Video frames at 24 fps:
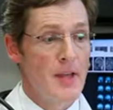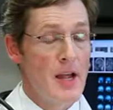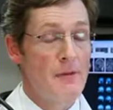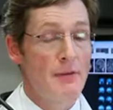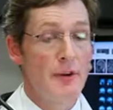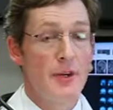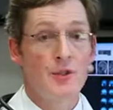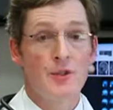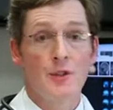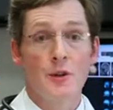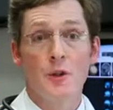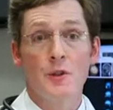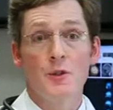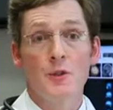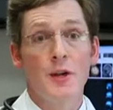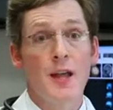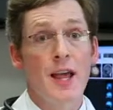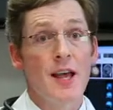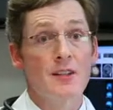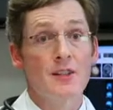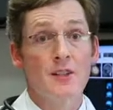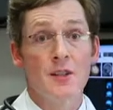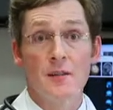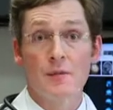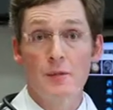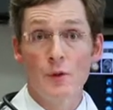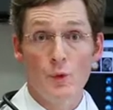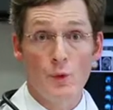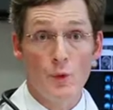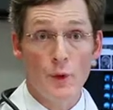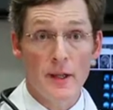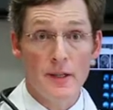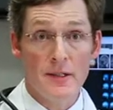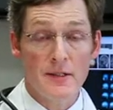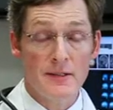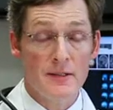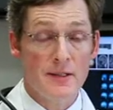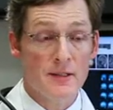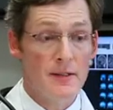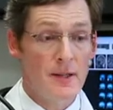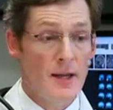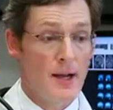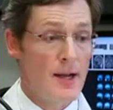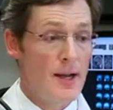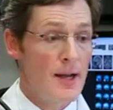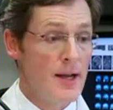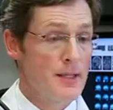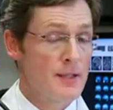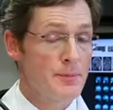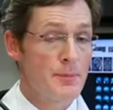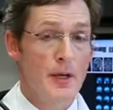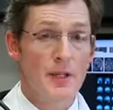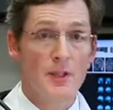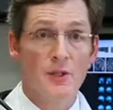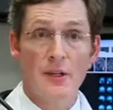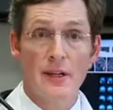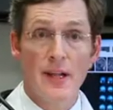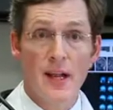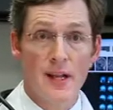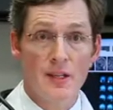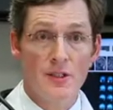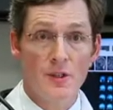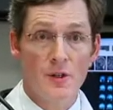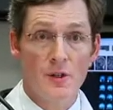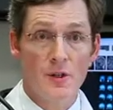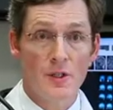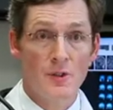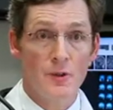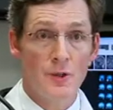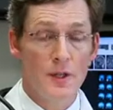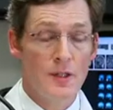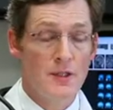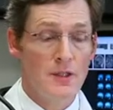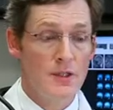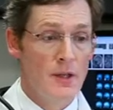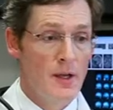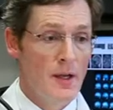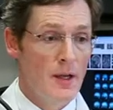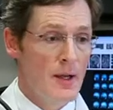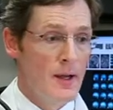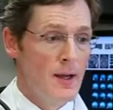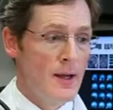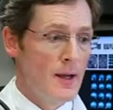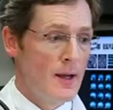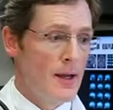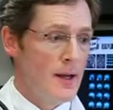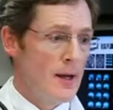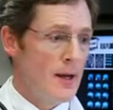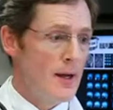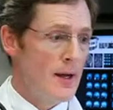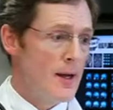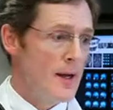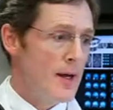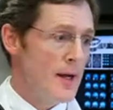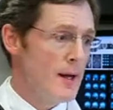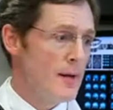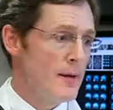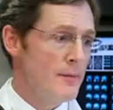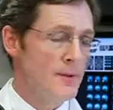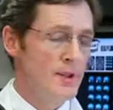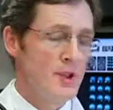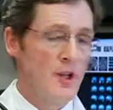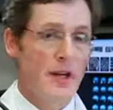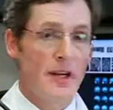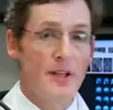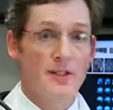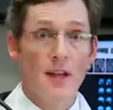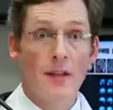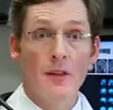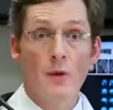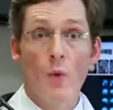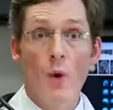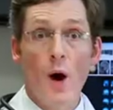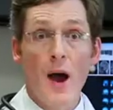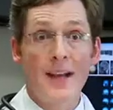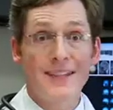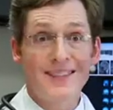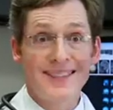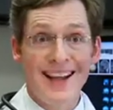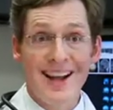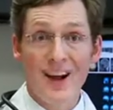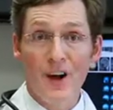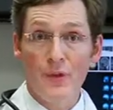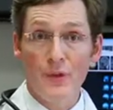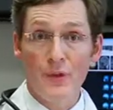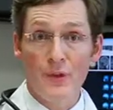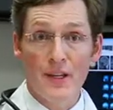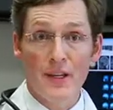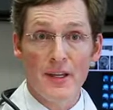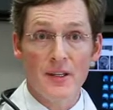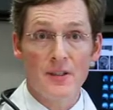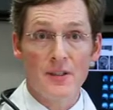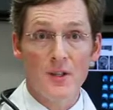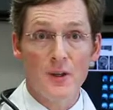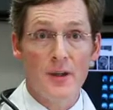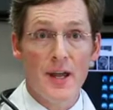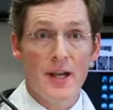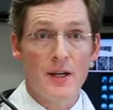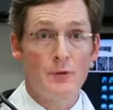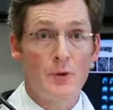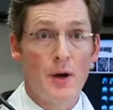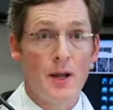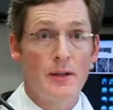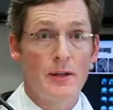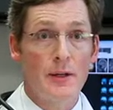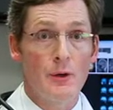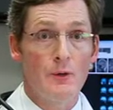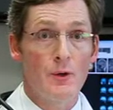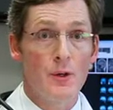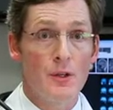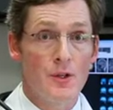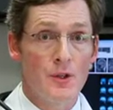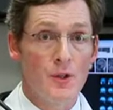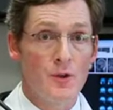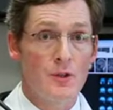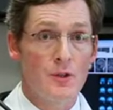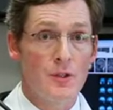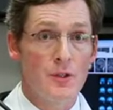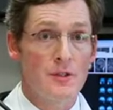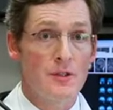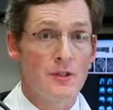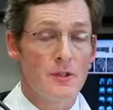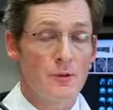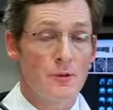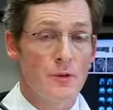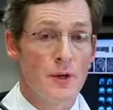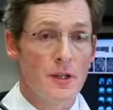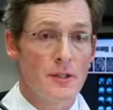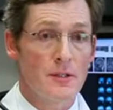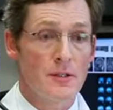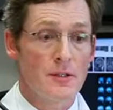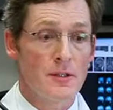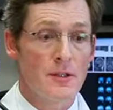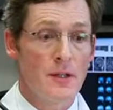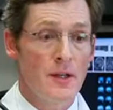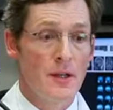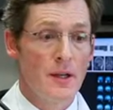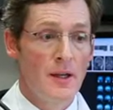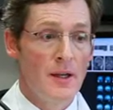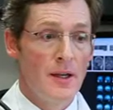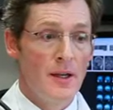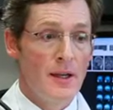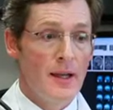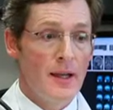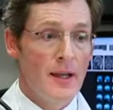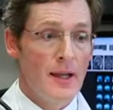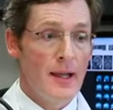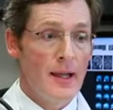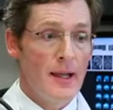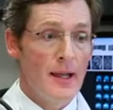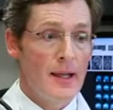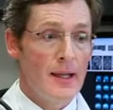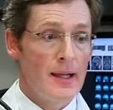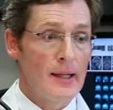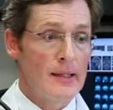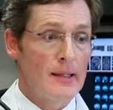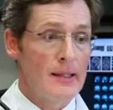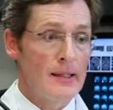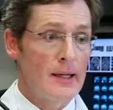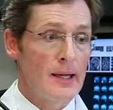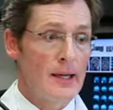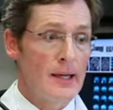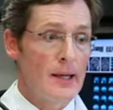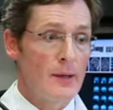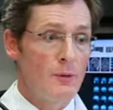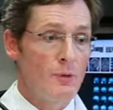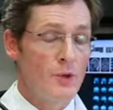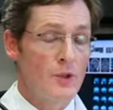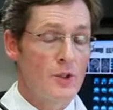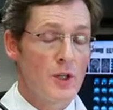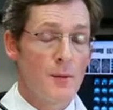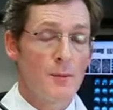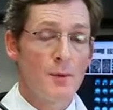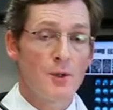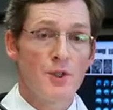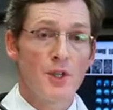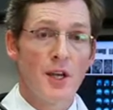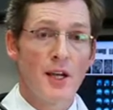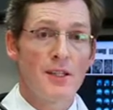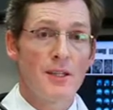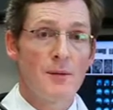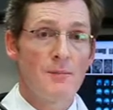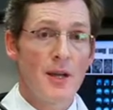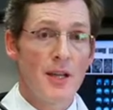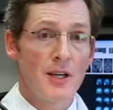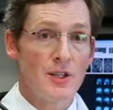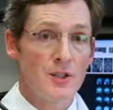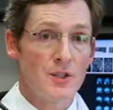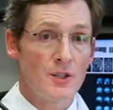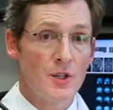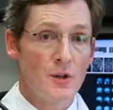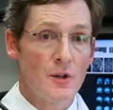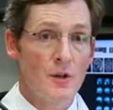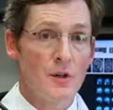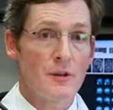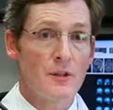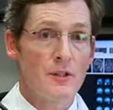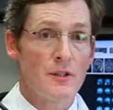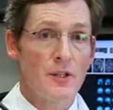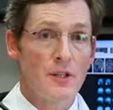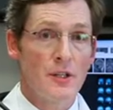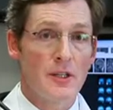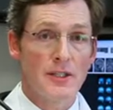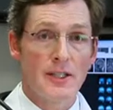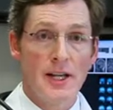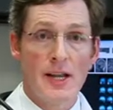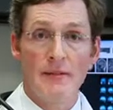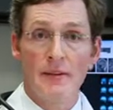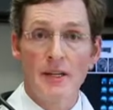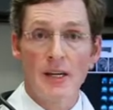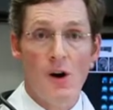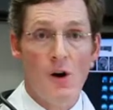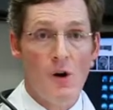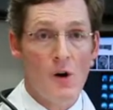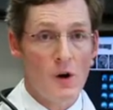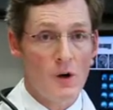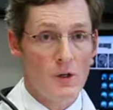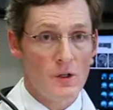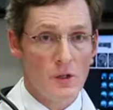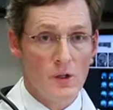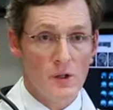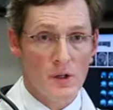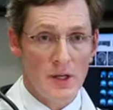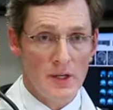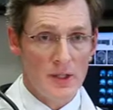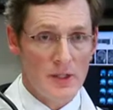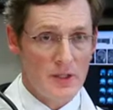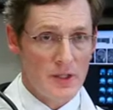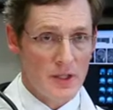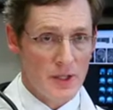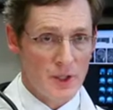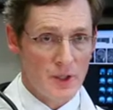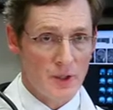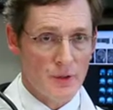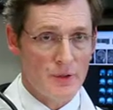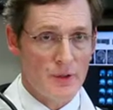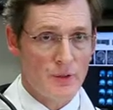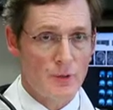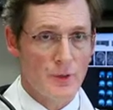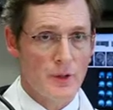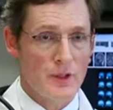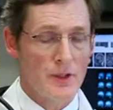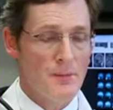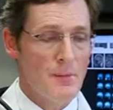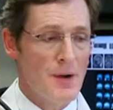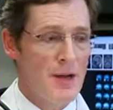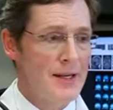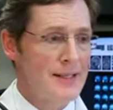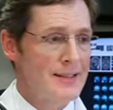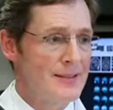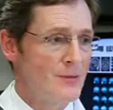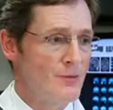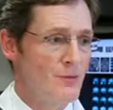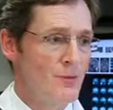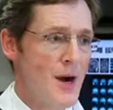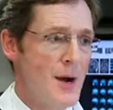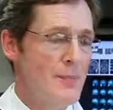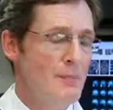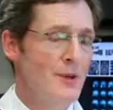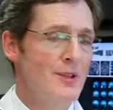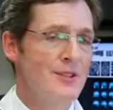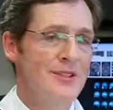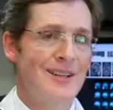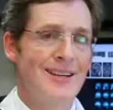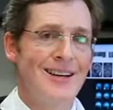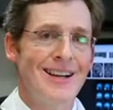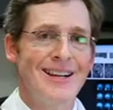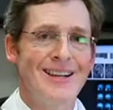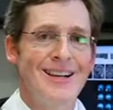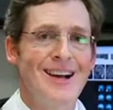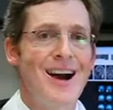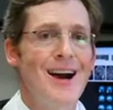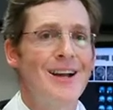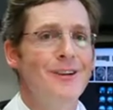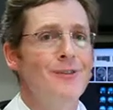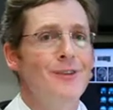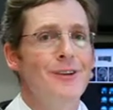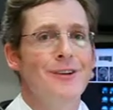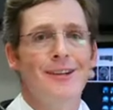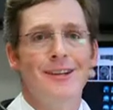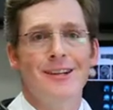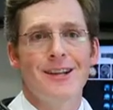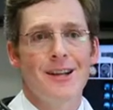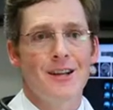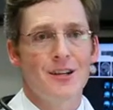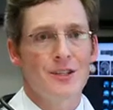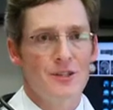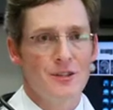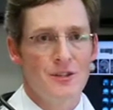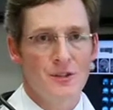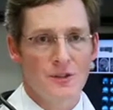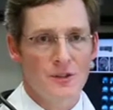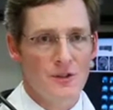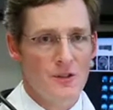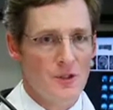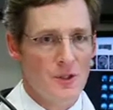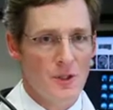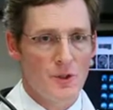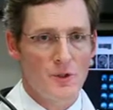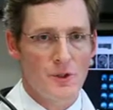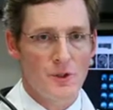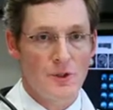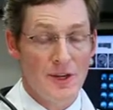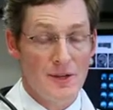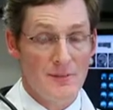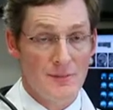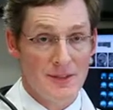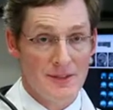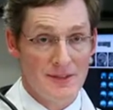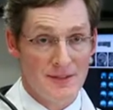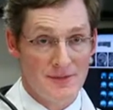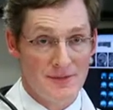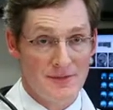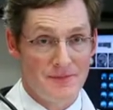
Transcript: Every surgery has several risks, especially head surgeries. Jenny's otherwise healthy, so that greatly reduces the risks. We'll double check to make sure that she doesn't have any heart or lung conditions, which might represent a contraindication of surgical treatment.